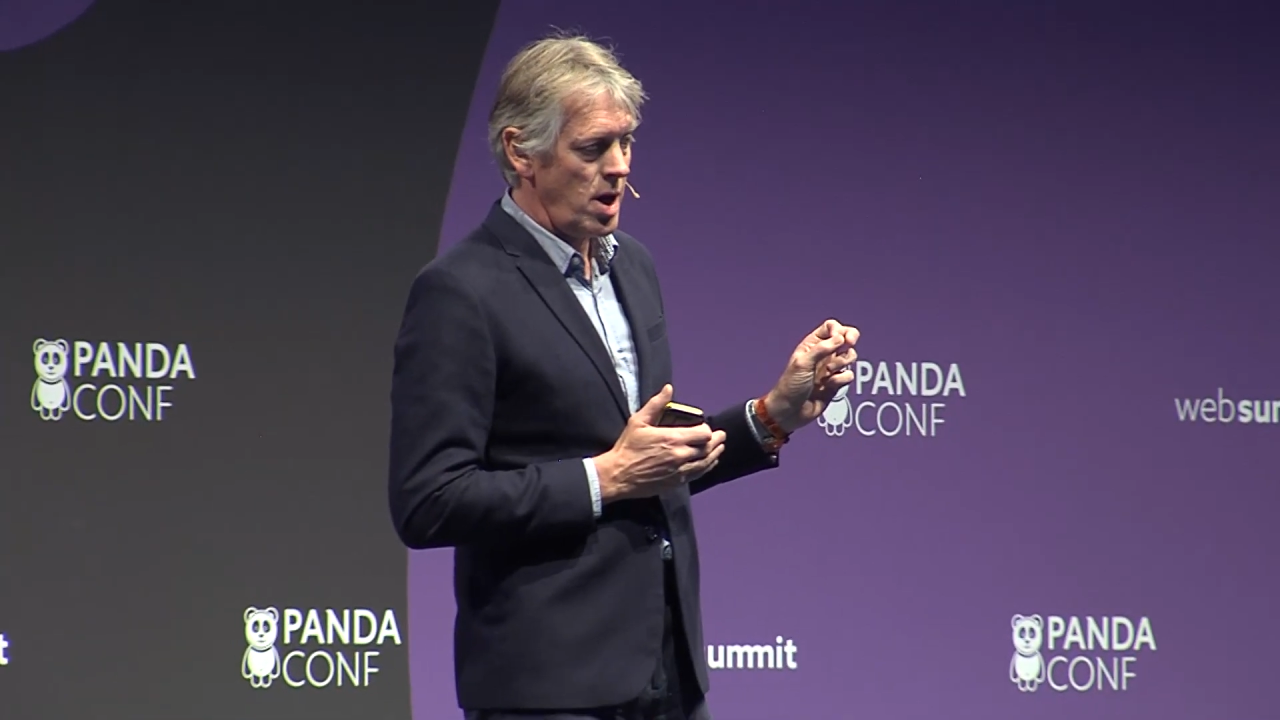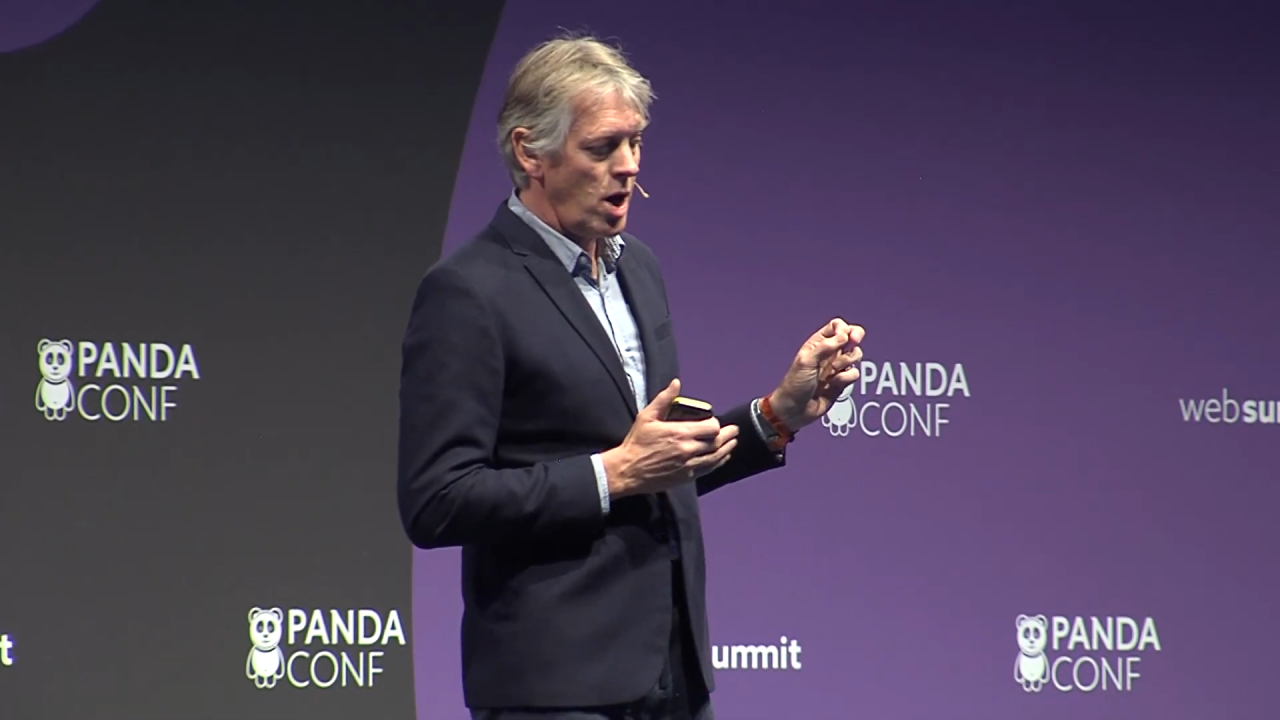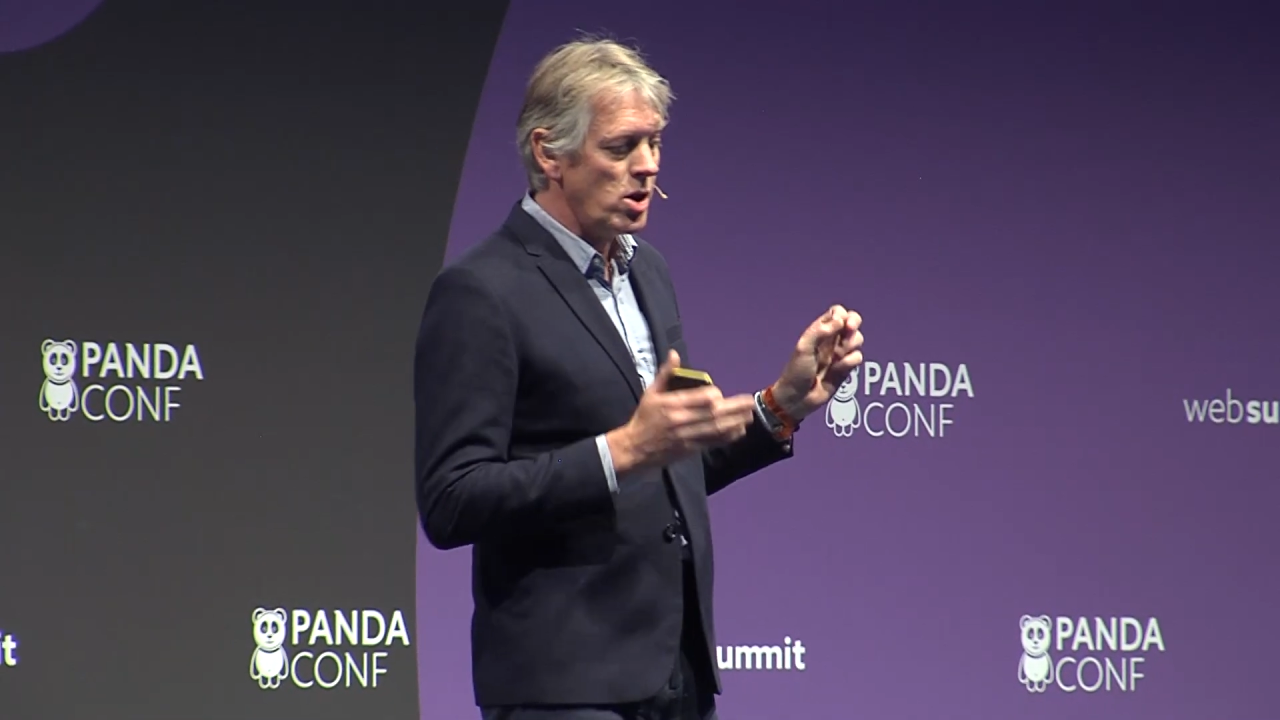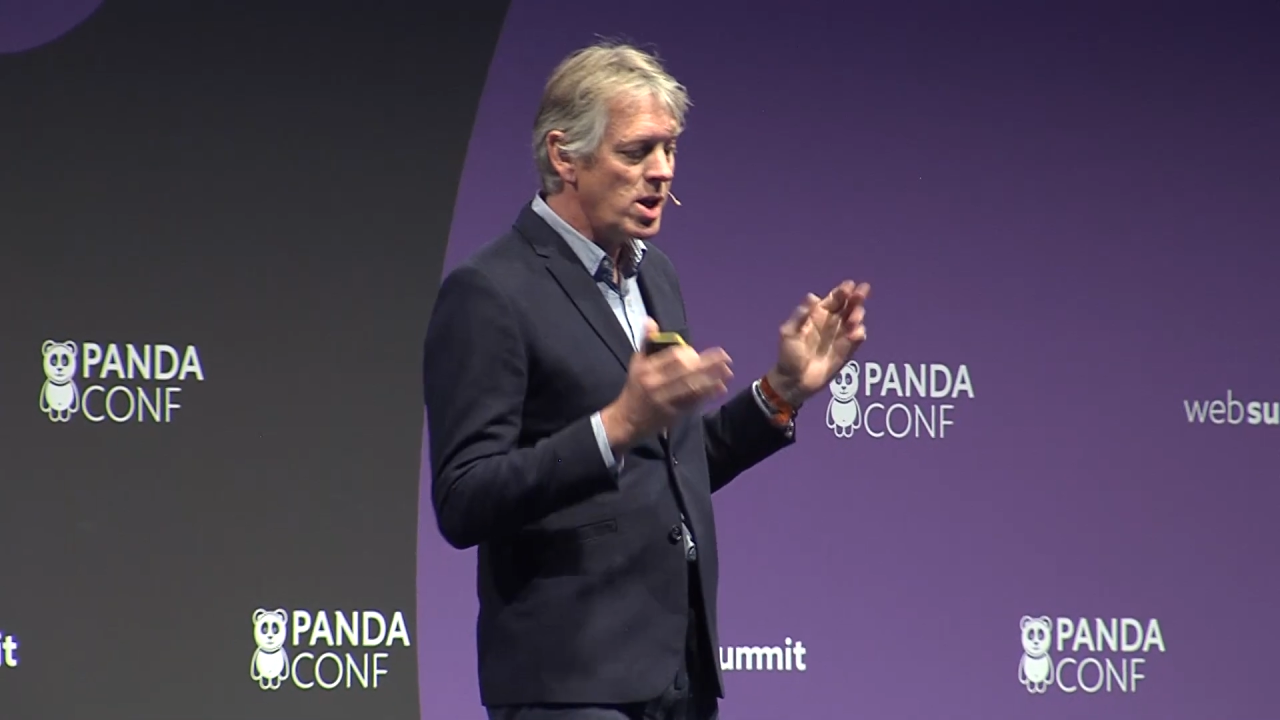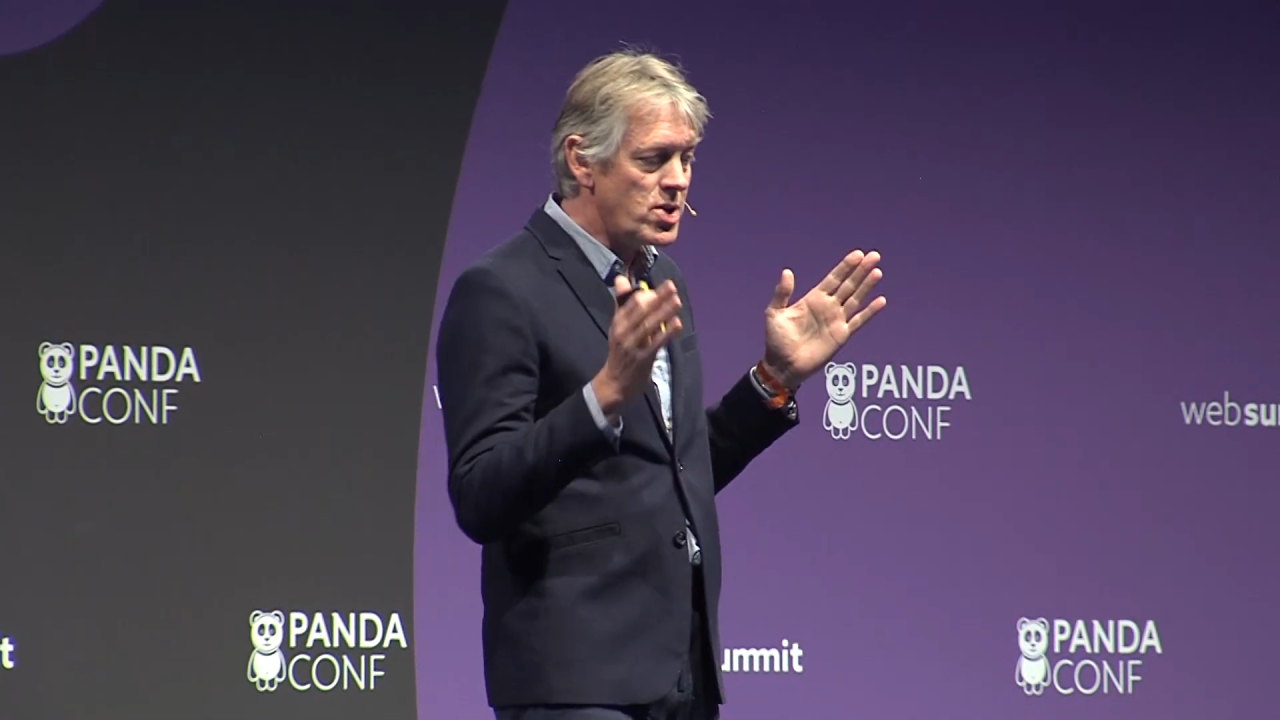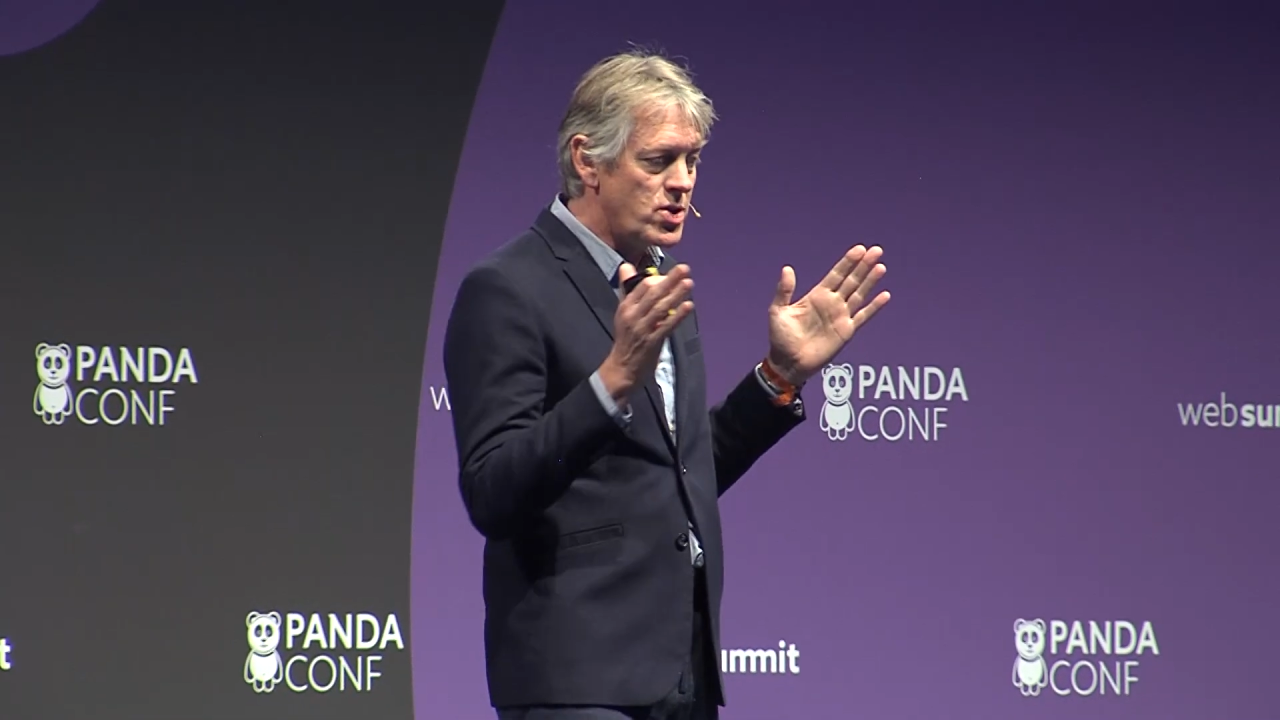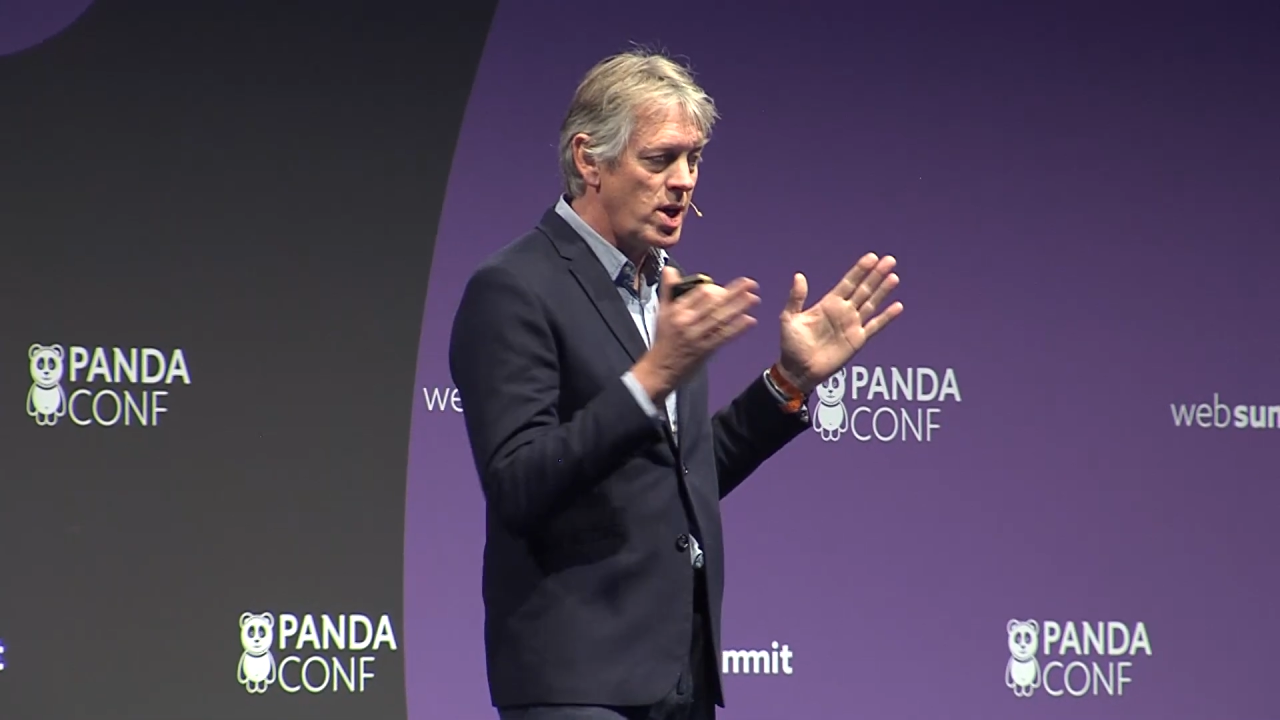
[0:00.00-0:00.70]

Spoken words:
unless you